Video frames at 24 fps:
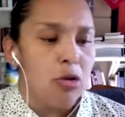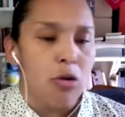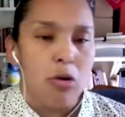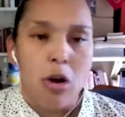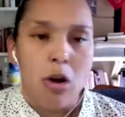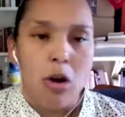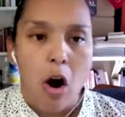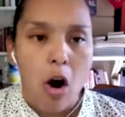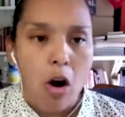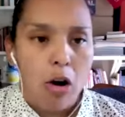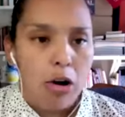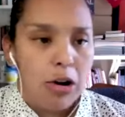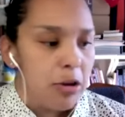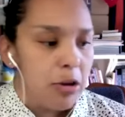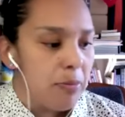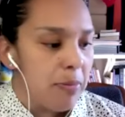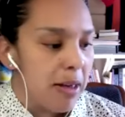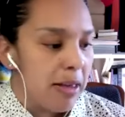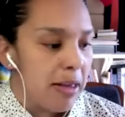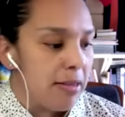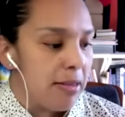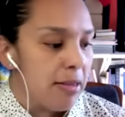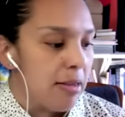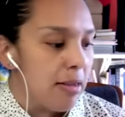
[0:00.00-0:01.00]
or
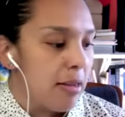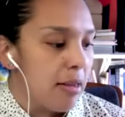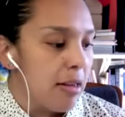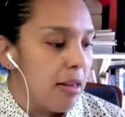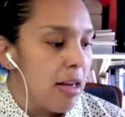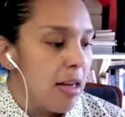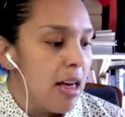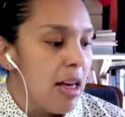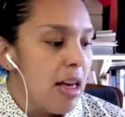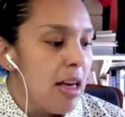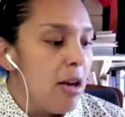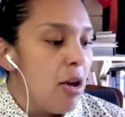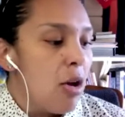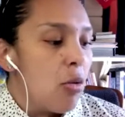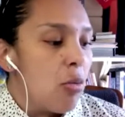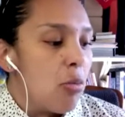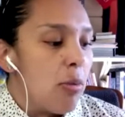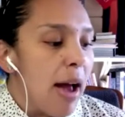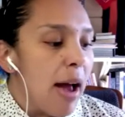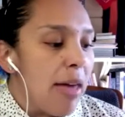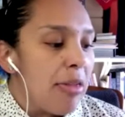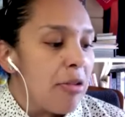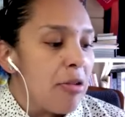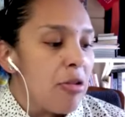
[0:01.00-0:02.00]
arguments.
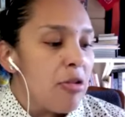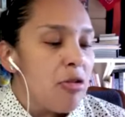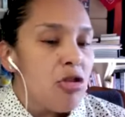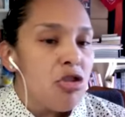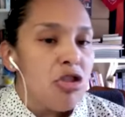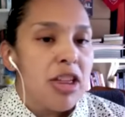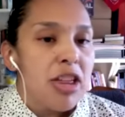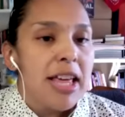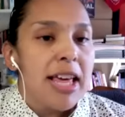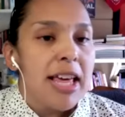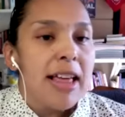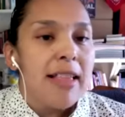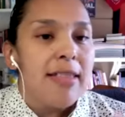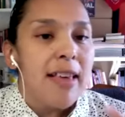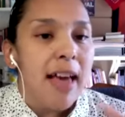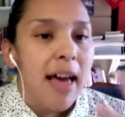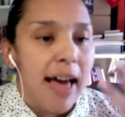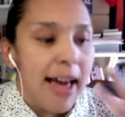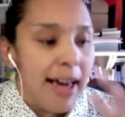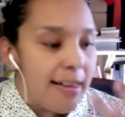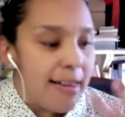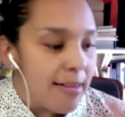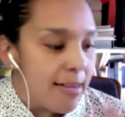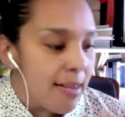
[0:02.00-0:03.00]
Rather, she
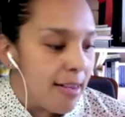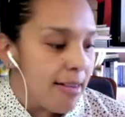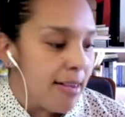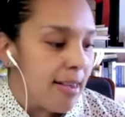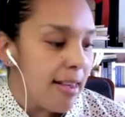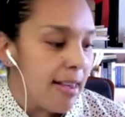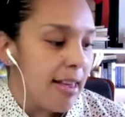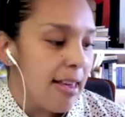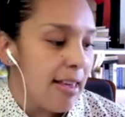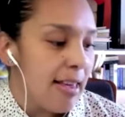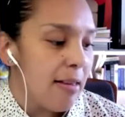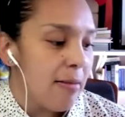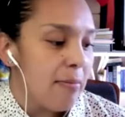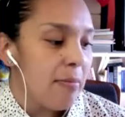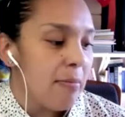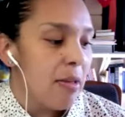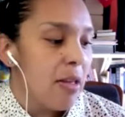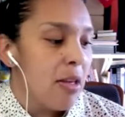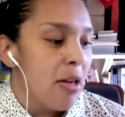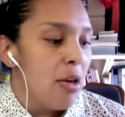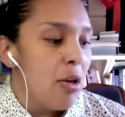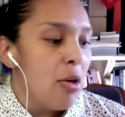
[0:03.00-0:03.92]
entices him